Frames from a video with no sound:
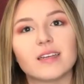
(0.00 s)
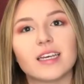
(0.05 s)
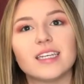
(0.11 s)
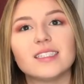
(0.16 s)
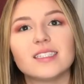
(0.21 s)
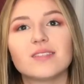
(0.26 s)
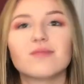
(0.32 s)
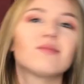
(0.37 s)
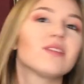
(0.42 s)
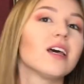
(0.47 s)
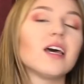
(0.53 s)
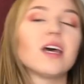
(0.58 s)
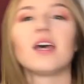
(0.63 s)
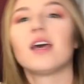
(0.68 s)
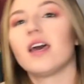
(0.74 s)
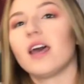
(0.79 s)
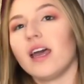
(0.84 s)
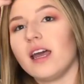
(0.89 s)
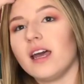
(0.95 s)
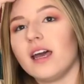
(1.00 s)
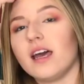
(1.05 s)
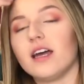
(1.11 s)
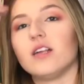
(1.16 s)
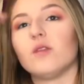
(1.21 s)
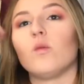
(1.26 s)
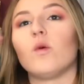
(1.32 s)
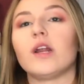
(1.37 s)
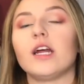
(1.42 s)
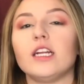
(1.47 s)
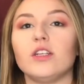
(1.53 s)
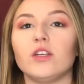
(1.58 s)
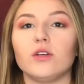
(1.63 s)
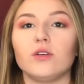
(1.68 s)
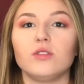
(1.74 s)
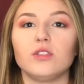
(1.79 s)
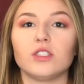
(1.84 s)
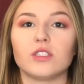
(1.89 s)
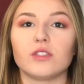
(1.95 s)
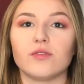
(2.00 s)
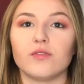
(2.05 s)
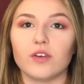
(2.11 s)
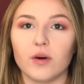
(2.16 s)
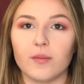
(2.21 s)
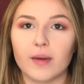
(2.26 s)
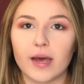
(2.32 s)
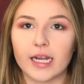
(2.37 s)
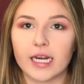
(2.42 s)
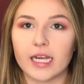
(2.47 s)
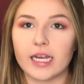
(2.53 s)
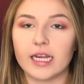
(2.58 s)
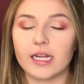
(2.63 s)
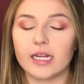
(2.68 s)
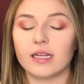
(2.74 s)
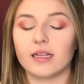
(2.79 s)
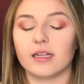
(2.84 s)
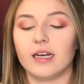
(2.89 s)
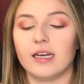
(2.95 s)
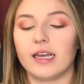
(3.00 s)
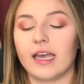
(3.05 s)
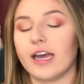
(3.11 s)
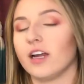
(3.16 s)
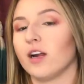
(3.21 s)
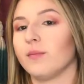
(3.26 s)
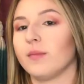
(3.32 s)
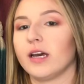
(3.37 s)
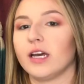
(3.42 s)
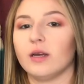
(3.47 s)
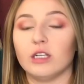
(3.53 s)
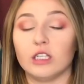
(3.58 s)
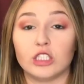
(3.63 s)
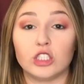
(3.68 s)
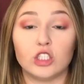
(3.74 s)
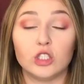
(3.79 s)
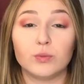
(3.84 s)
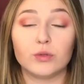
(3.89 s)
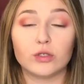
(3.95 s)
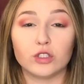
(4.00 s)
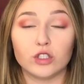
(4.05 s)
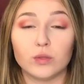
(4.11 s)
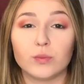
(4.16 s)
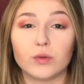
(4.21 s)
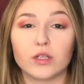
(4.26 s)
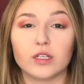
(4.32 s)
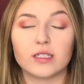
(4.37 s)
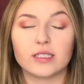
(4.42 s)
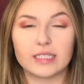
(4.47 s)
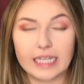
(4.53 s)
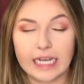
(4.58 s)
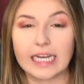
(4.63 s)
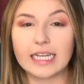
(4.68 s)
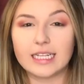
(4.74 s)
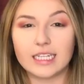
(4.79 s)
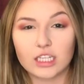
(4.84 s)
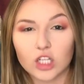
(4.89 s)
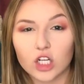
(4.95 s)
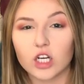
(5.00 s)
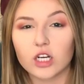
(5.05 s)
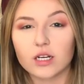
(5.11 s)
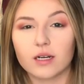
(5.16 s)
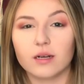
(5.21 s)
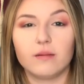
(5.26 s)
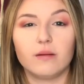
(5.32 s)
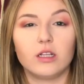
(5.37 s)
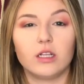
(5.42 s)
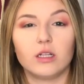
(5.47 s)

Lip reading: is. And what I do just to fill mine in, again on my super duper daily look,